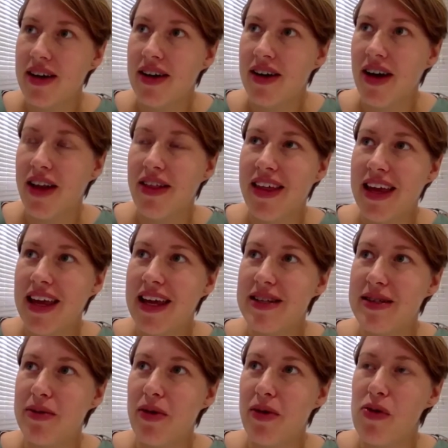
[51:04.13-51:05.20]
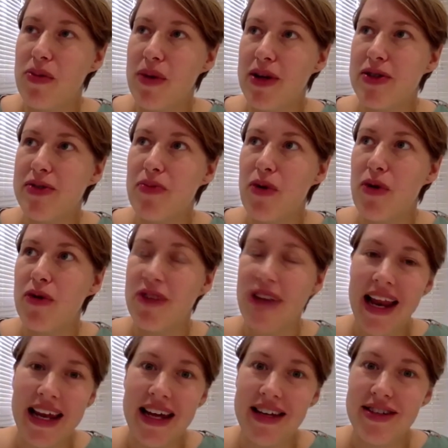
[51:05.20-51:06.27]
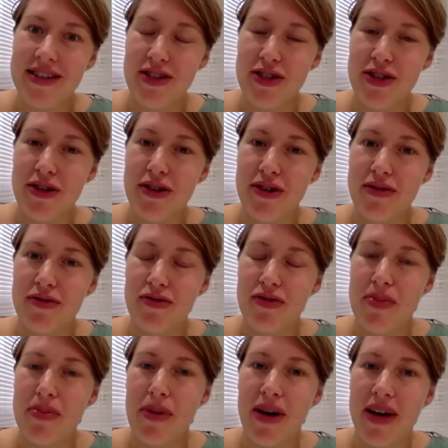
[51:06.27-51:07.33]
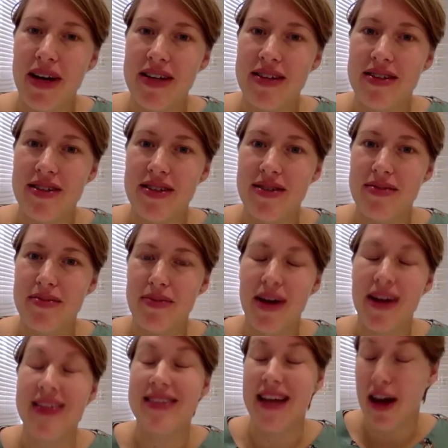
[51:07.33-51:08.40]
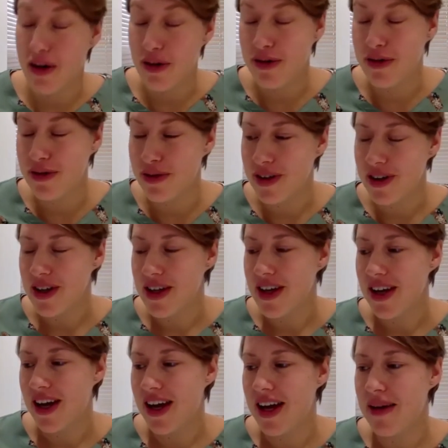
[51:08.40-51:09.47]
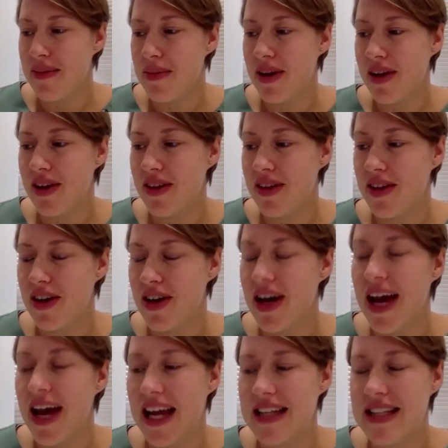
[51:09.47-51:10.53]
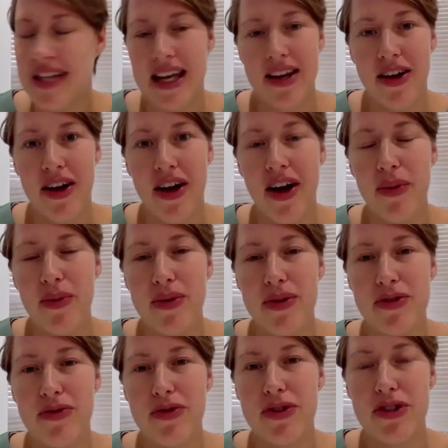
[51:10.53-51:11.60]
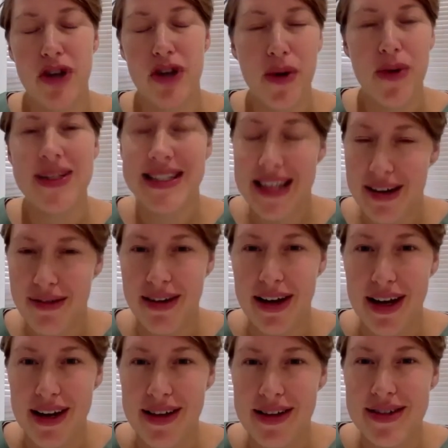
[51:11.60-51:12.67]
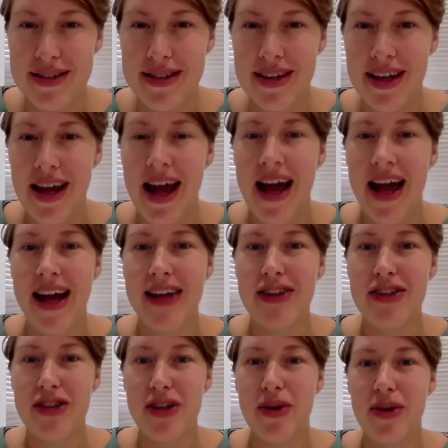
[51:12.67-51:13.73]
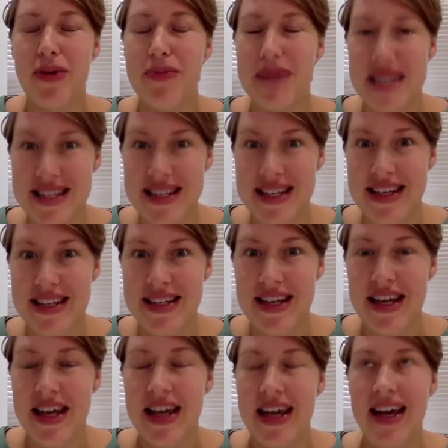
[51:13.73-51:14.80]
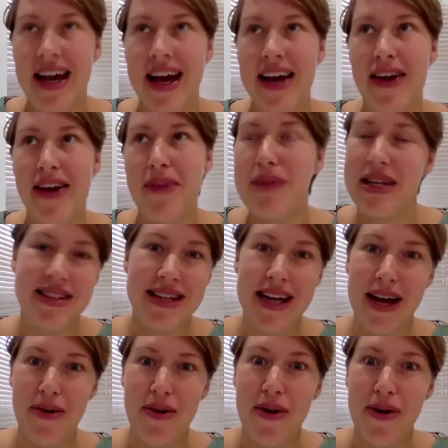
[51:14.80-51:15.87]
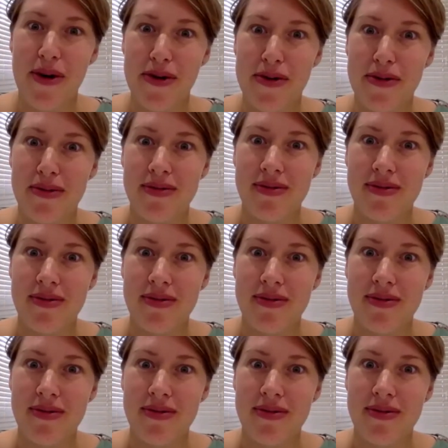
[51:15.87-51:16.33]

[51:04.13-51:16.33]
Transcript: I think it's almost more valid to remind myself that at 18, I was so serious and so committed, and I missed out on